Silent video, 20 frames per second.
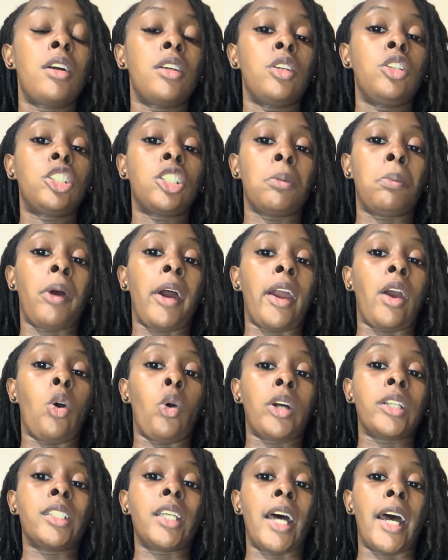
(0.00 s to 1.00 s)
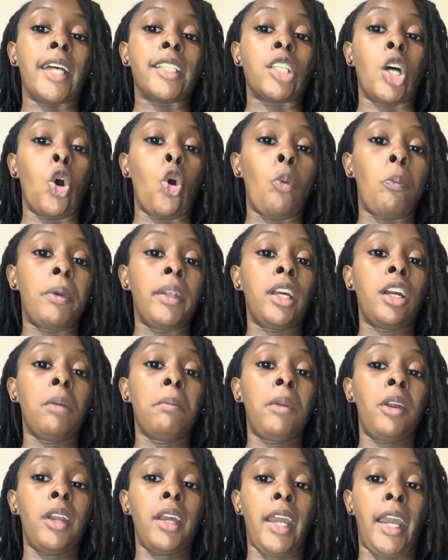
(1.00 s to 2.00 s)
you should prioritize open
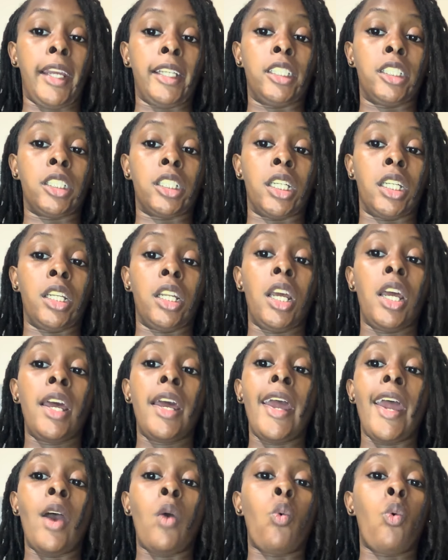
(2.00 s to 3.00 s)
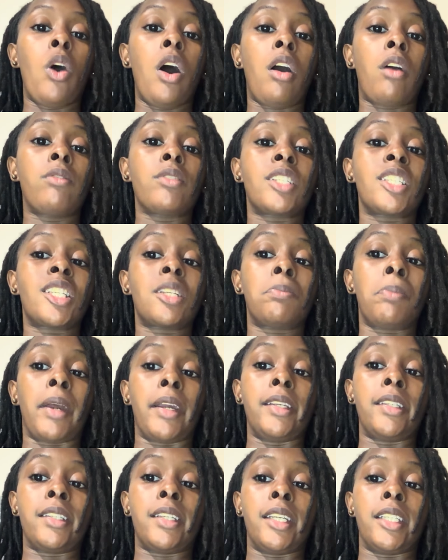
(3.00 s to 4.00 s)
communication and welcome
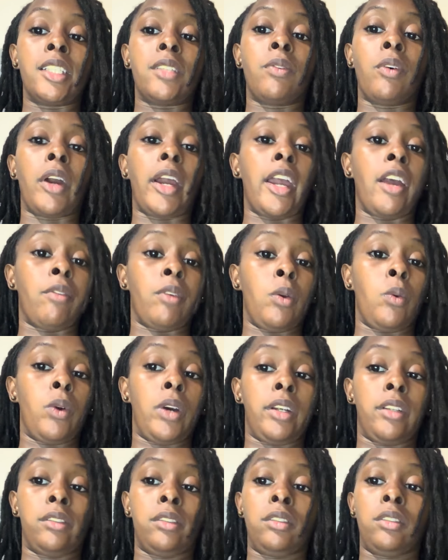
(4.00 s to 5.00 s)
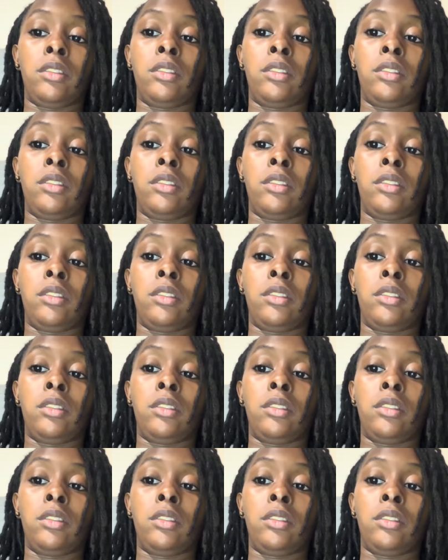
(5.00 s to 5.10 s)
spaces for everyone.